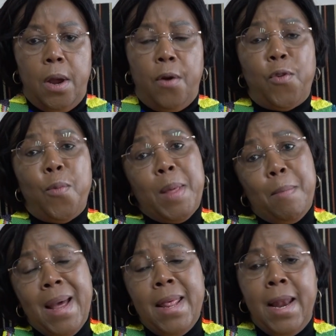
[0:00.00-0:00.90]
From the
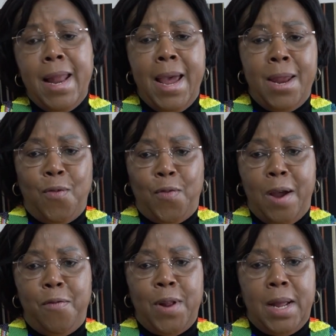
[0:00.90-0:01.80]
motherland of
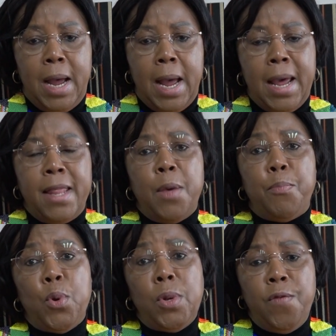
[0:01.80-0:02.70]
Africa and the
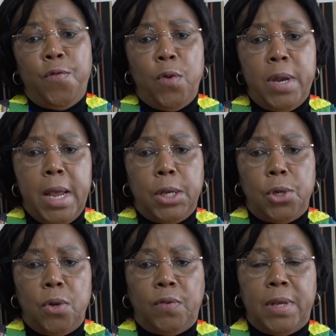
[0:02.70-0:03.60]
beautiful
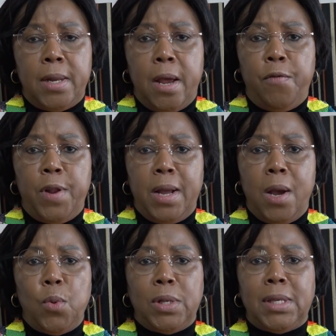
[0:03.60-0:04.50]
nation of South
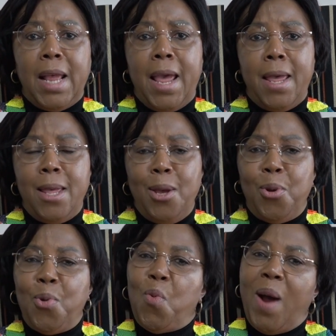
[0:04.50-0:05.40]
Africa, we say
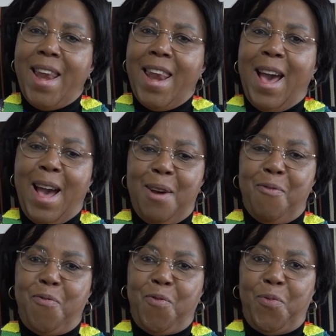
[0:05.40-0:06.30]
one love.
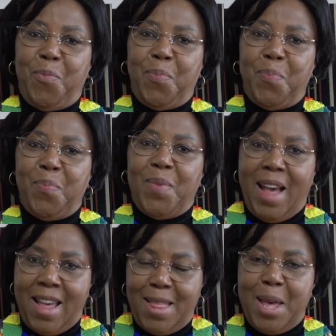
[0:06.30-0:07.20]

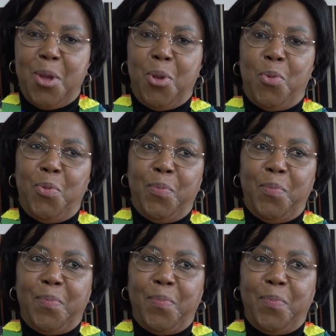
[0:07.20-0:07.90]
I thank you.